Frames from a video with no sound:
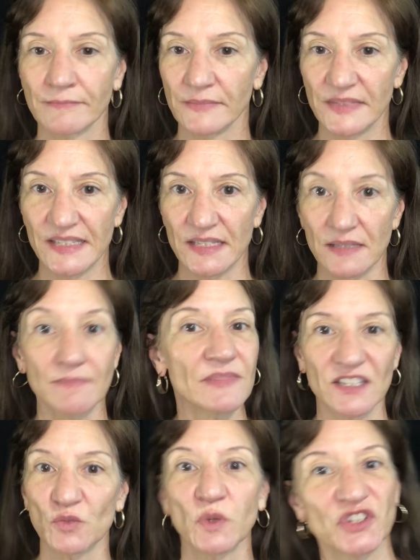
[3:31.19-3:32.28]
This
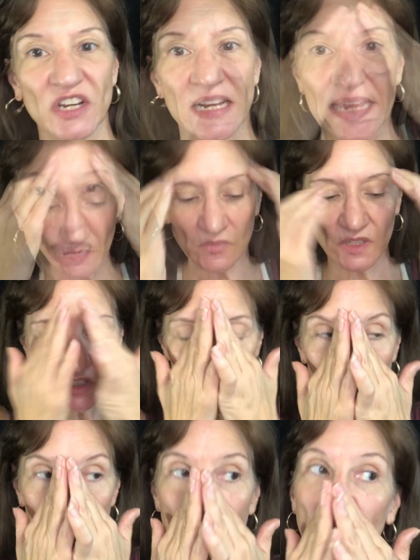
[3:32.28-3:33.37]
is what you're gonna get.
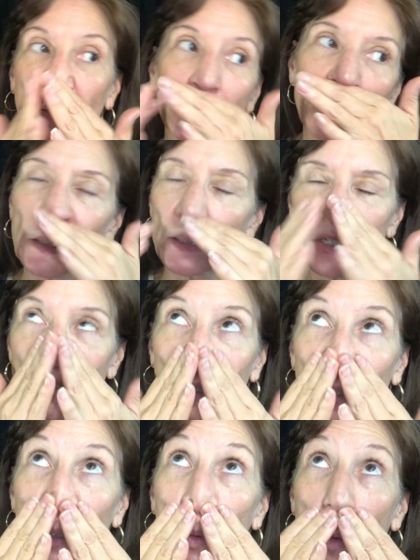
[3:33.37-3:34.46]
Just
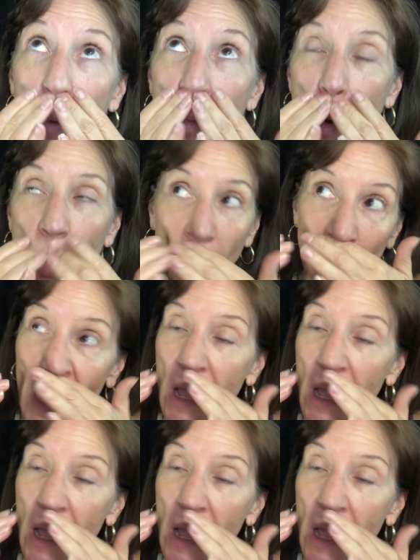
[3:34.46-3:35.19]
too warm.